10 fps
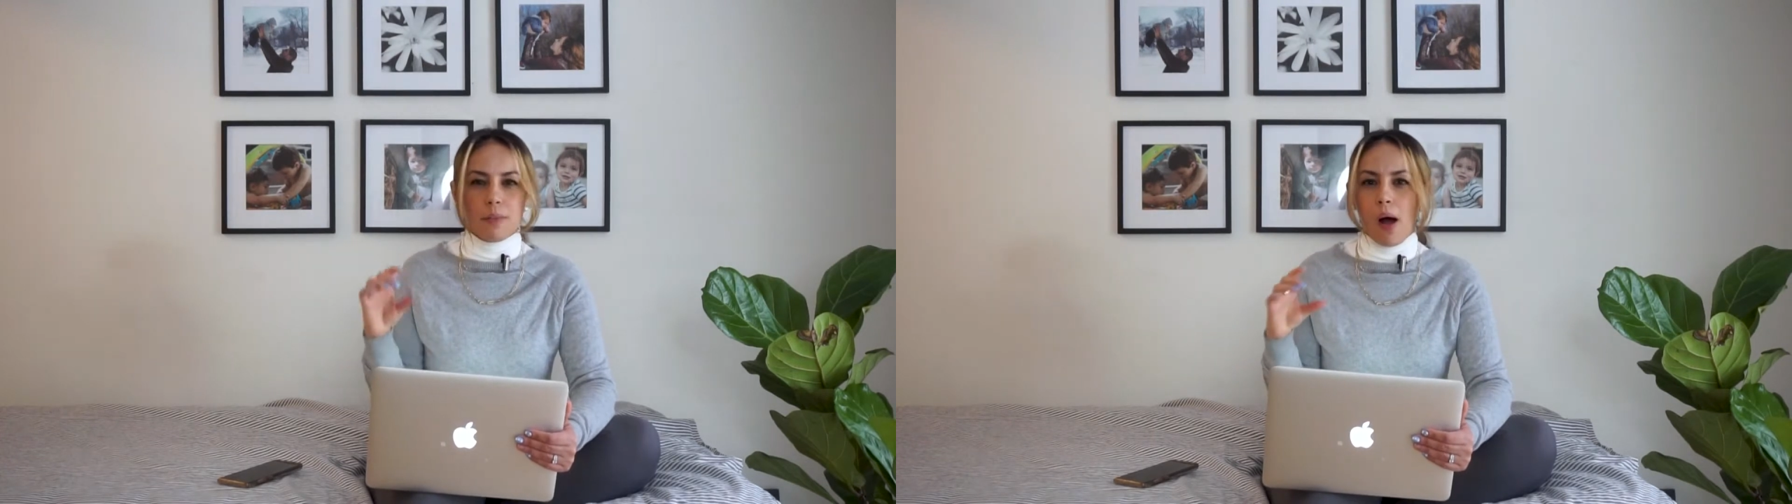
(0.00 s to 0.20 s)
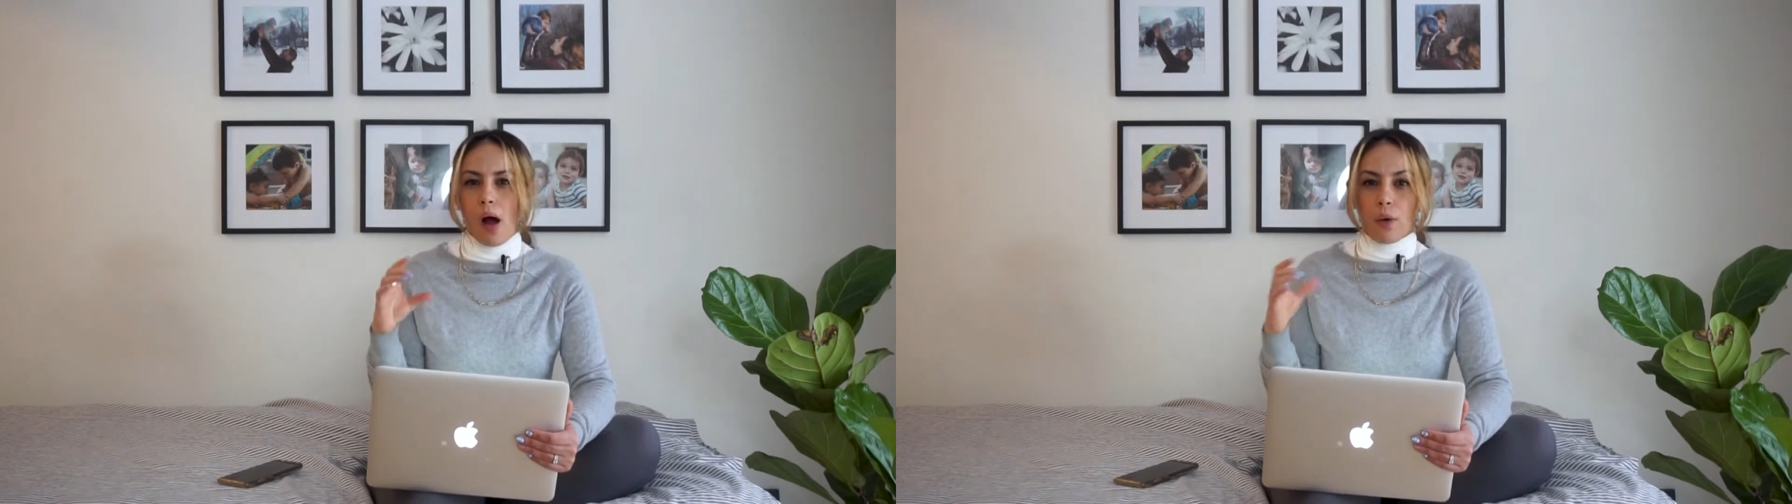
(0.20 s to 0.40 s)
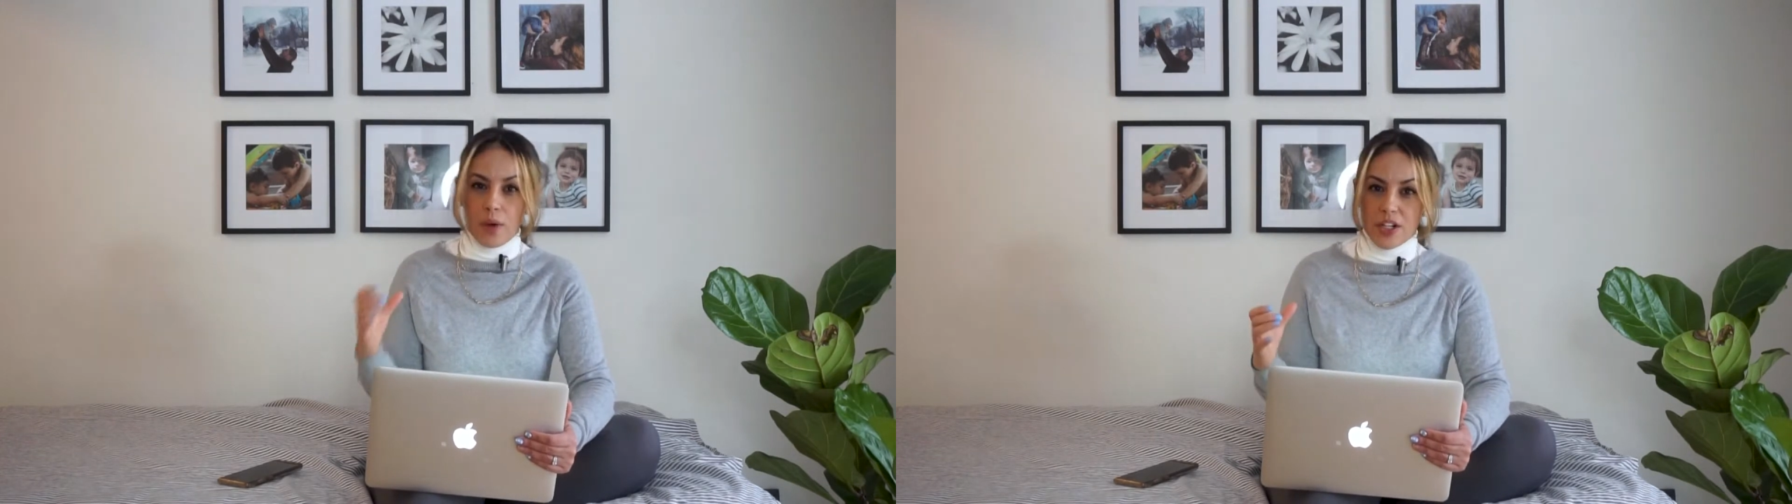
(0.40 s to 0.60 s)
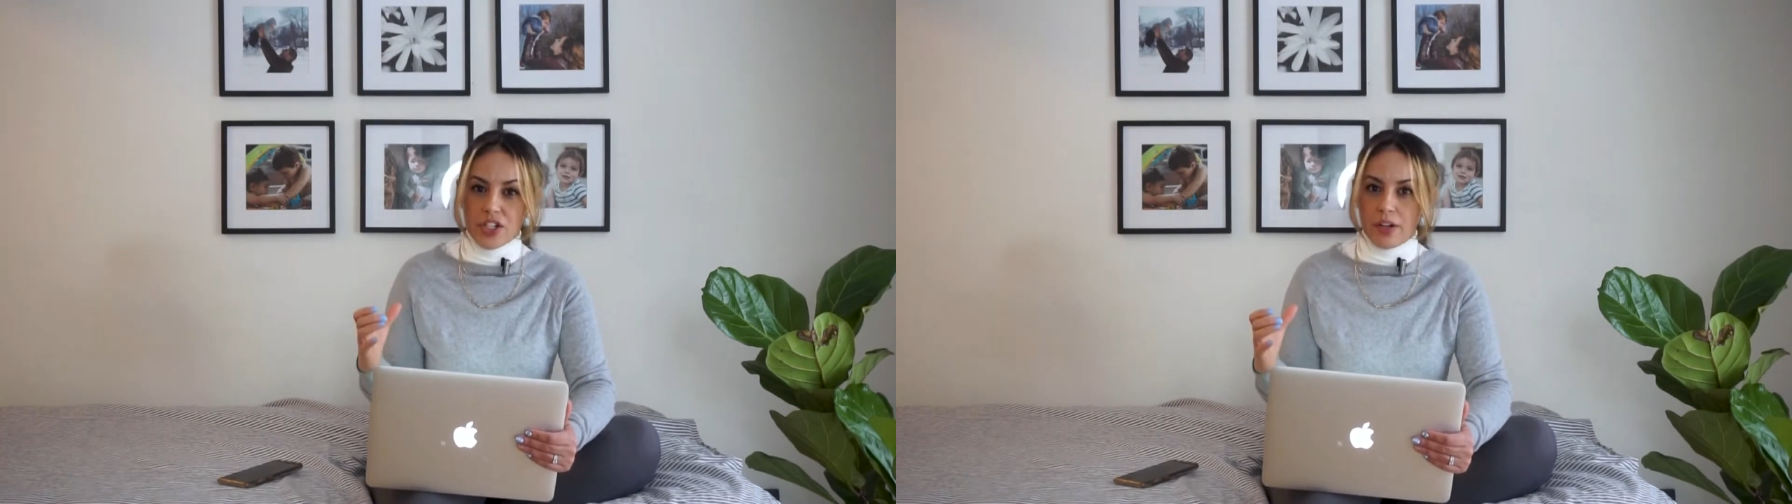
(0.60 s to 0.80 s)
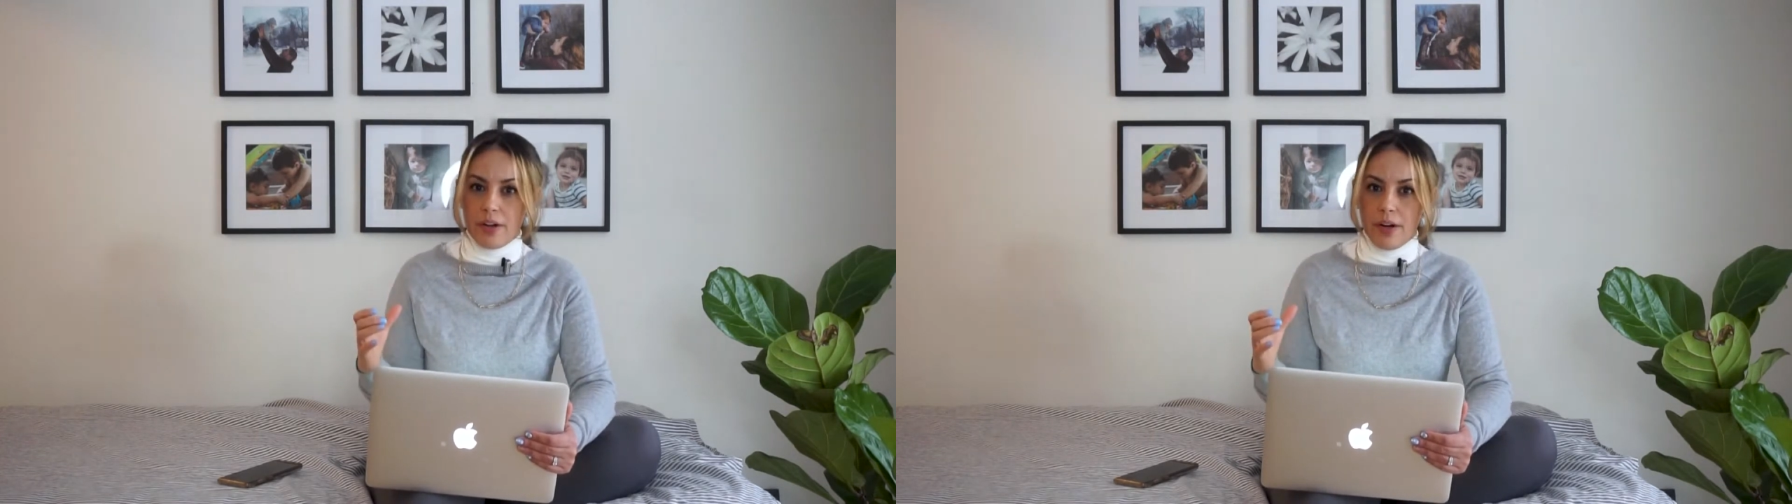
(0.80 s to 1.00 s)
small
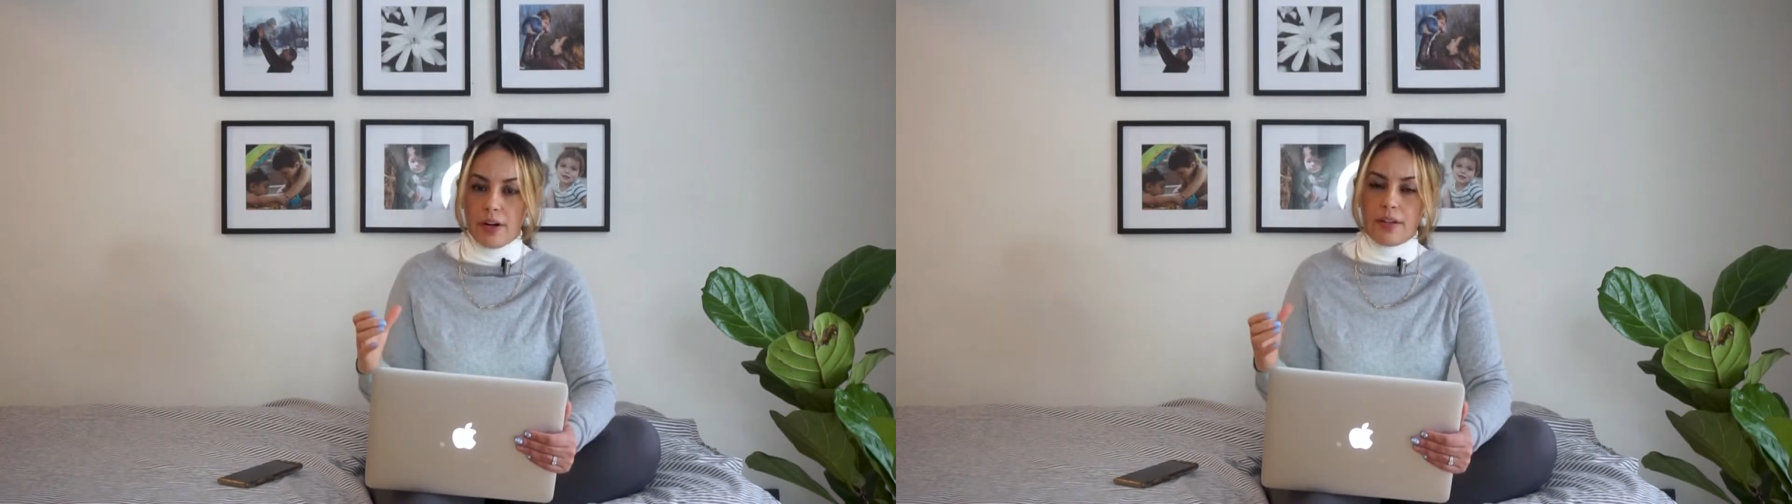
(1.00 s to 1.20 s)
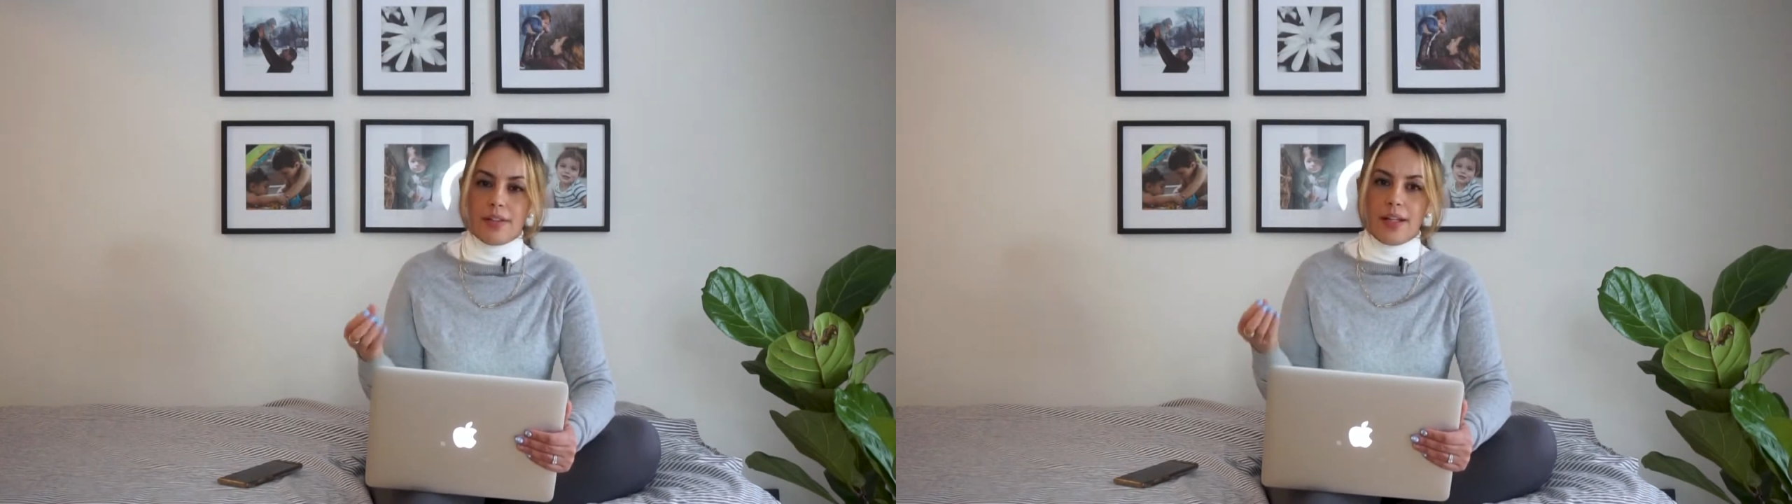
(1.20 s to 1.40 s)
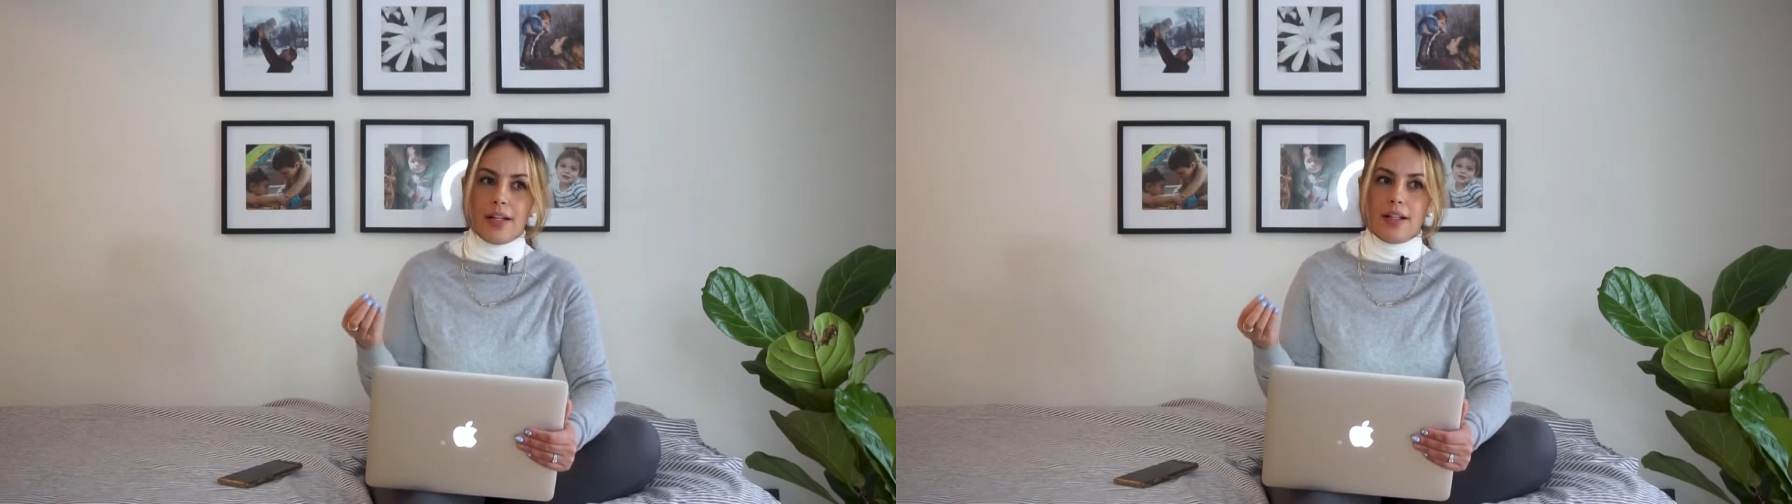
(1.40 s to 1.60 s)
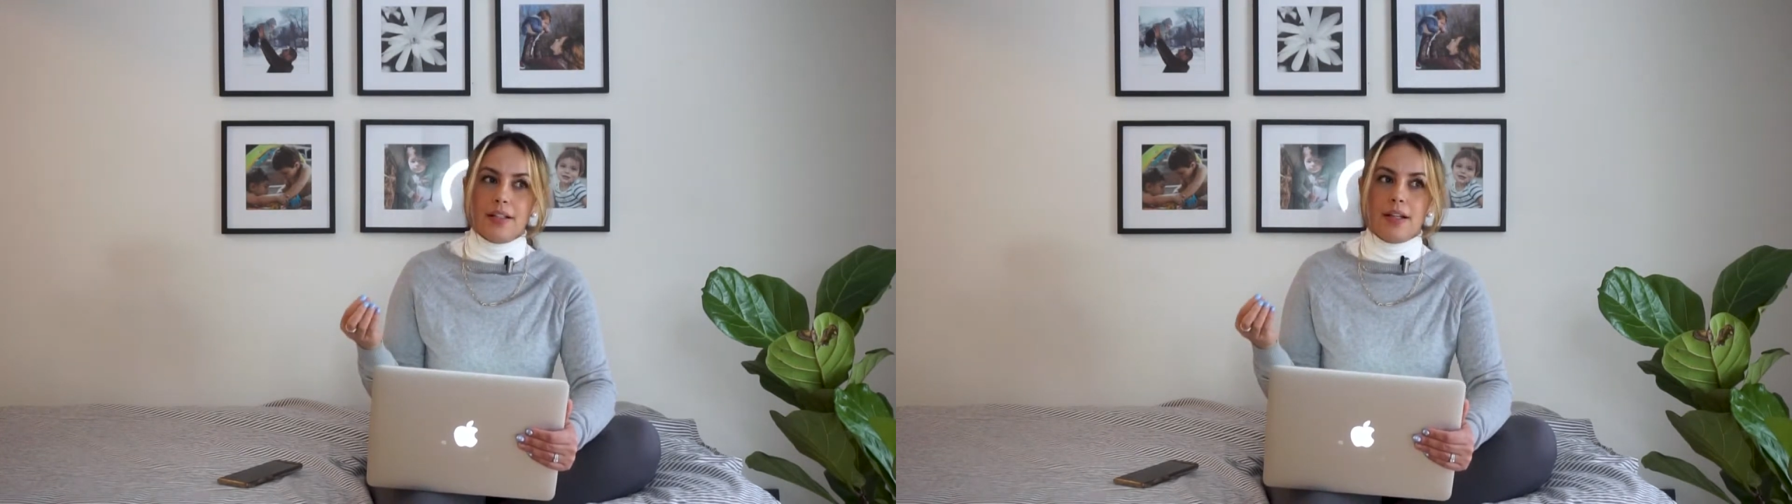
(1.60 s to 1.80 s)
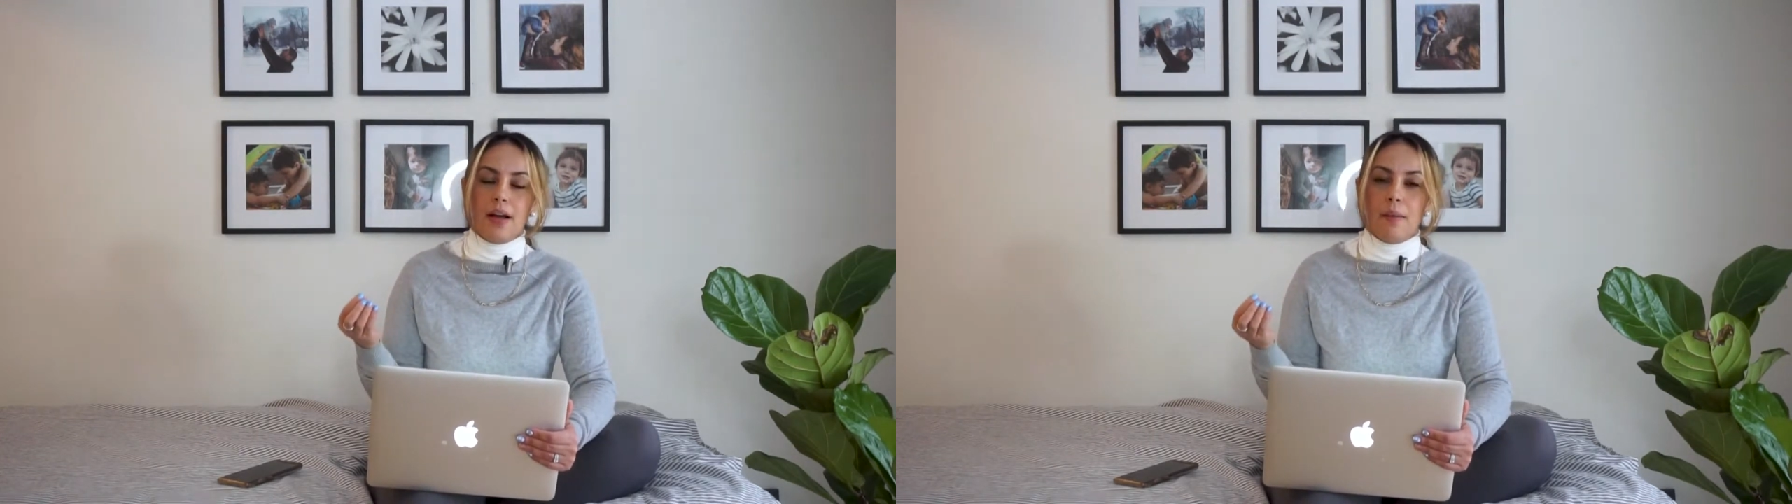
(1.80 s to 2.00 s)
questionnaire that